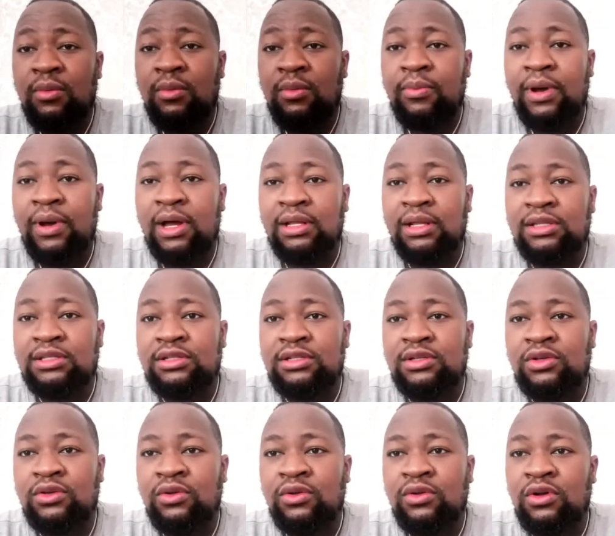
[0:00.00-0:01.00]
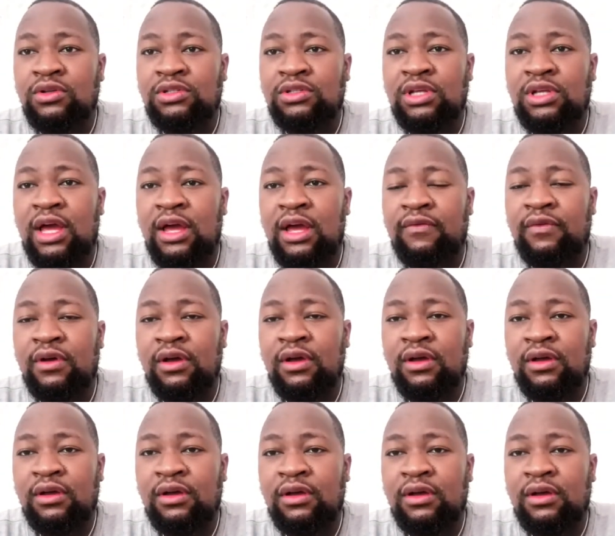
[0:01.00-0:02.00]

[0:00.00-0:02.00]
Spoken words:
but you'll also have a